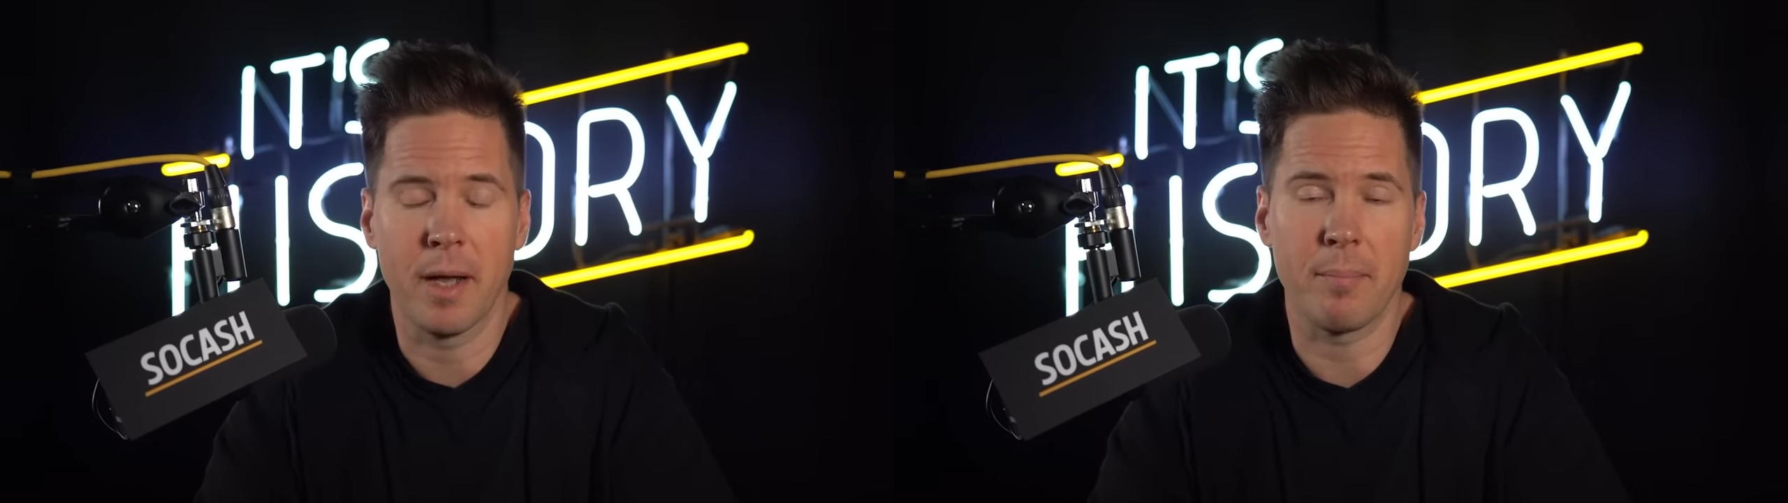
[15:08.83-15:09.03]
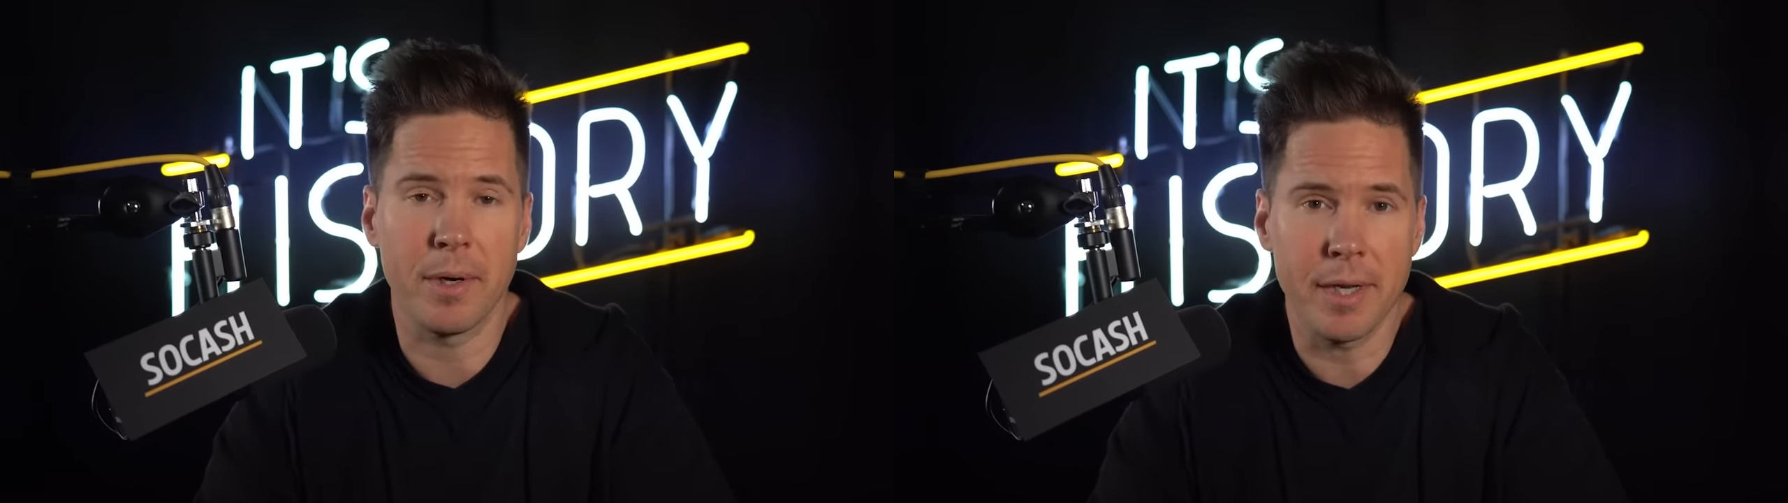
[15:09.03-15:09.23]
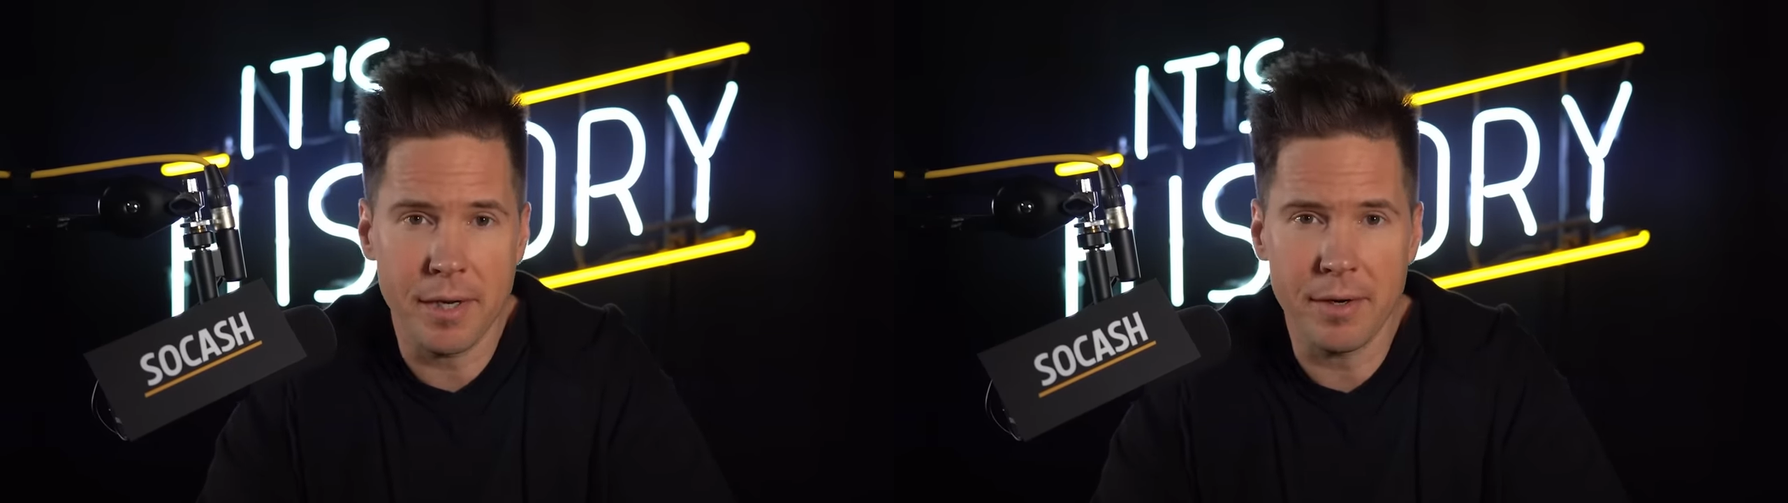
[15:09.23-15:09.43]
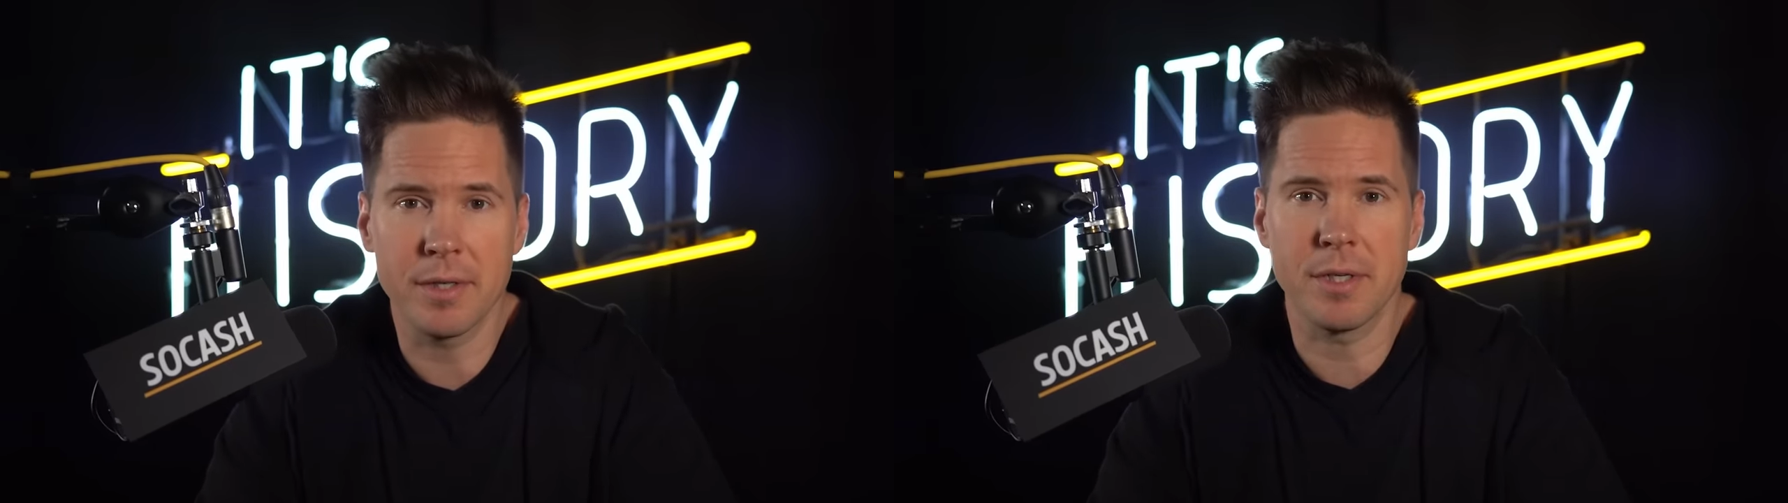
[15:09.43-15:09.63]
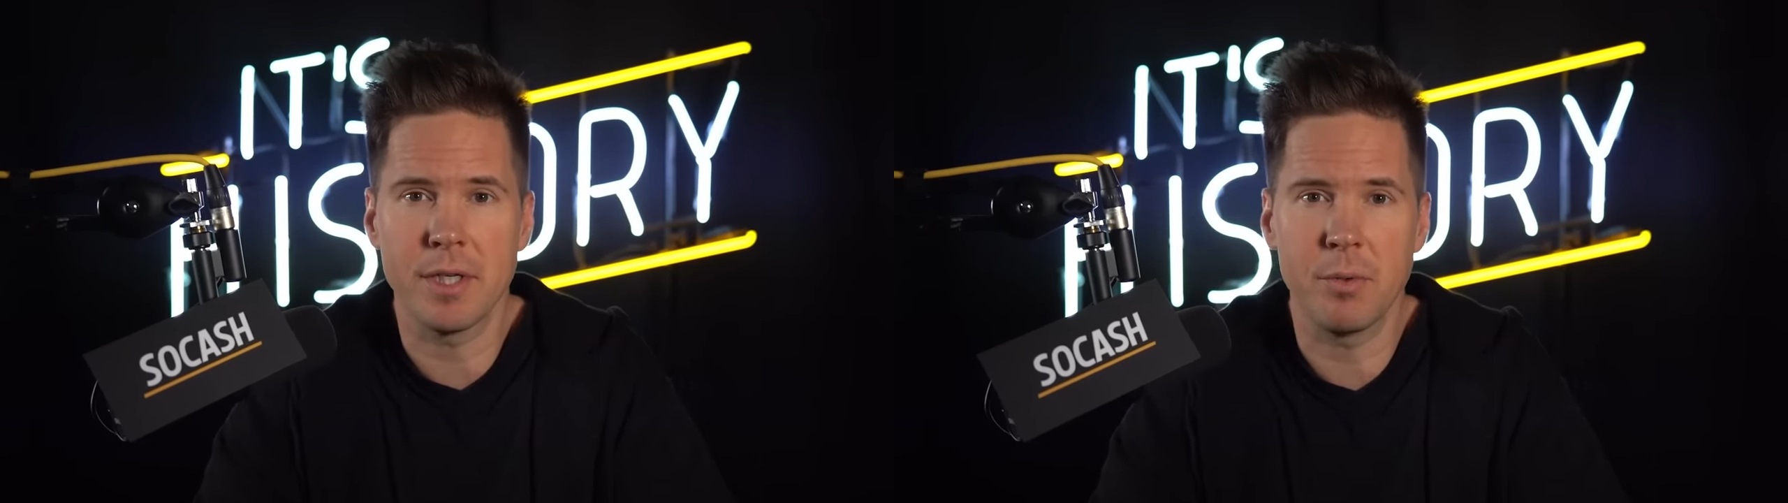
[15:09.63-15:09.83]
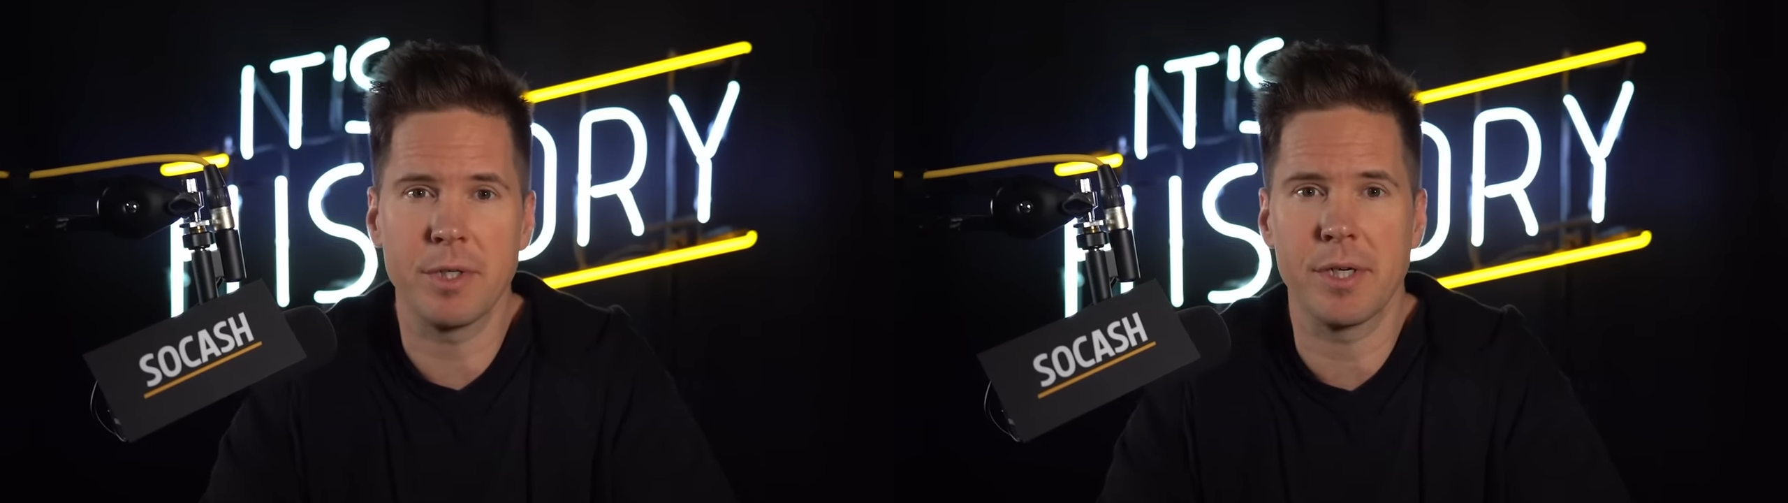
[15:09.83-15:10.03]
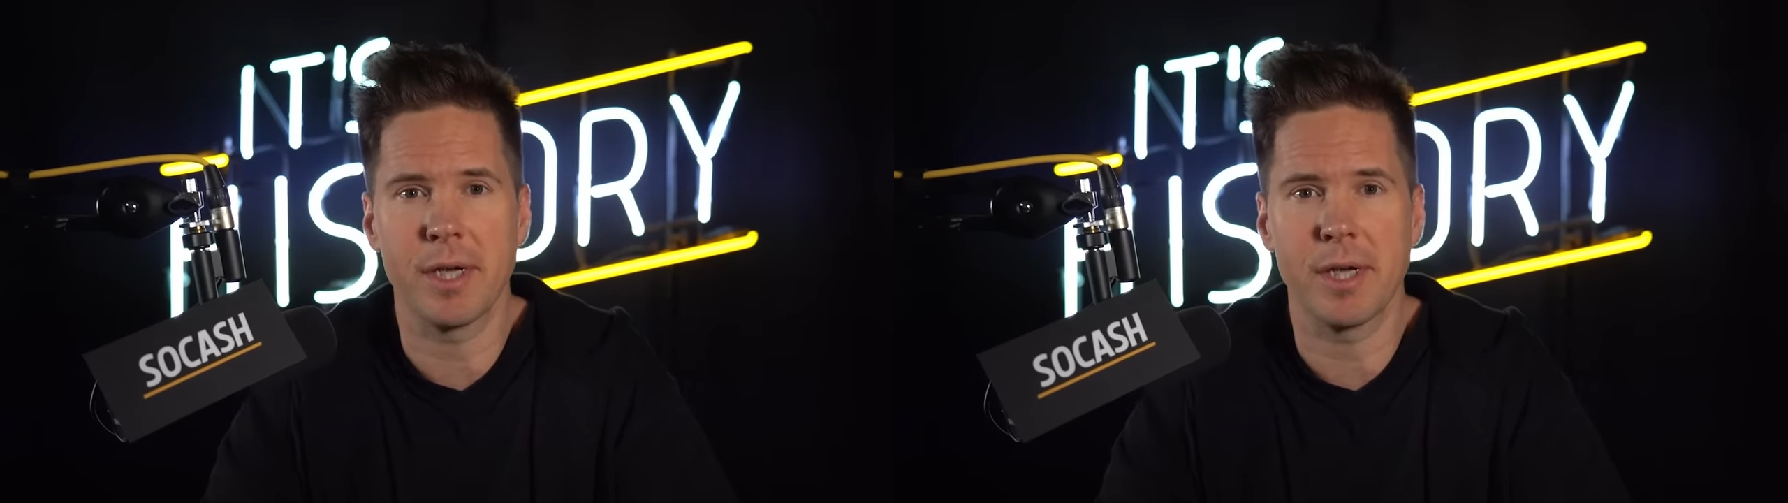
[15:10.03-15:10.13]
I'm pretty curious to see what